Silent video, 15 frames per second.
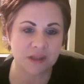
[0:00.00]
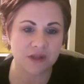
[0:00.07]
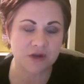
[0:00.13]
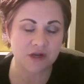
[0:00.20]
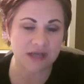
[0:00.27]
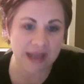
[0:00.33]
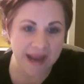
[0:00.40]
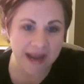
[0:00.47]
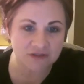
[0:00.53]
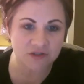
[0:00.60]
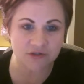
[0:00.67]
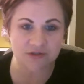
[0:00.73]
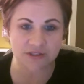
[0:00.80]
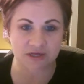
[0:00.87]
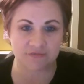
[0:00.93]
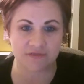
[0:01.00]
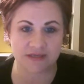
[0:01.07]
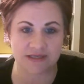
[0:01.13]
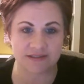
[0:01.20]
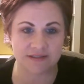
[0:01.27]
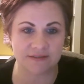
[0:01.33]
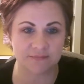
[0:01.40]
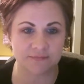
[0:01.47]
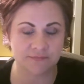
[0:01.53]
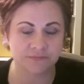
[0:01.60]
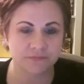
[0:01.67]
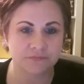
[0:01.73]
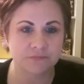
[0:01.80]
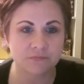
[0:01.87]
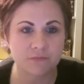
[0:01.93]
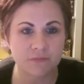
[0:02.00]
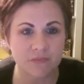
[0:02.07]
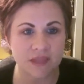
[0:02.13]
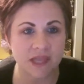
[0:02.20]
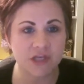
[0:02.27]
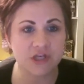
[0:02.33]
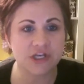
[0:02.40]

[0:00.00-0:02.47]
You're going to ask yourself this, and